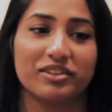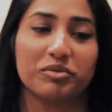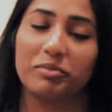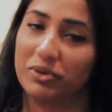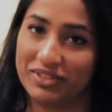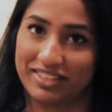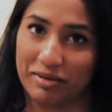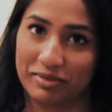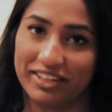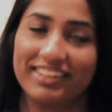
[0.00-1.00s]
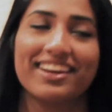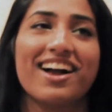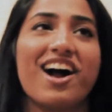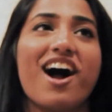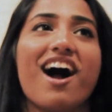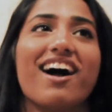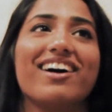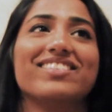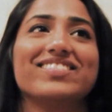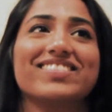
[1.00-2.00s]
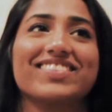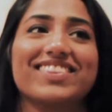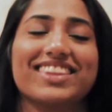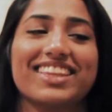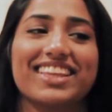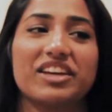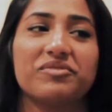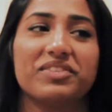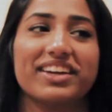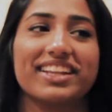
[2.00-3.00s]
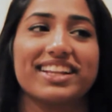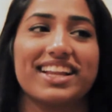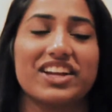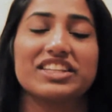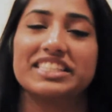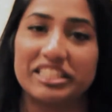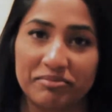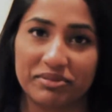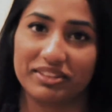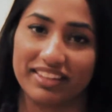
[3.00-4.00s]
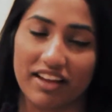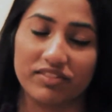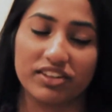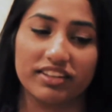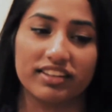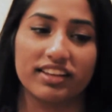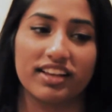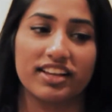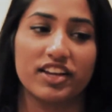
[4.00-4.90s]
we're both stubborn. But on a deeper level,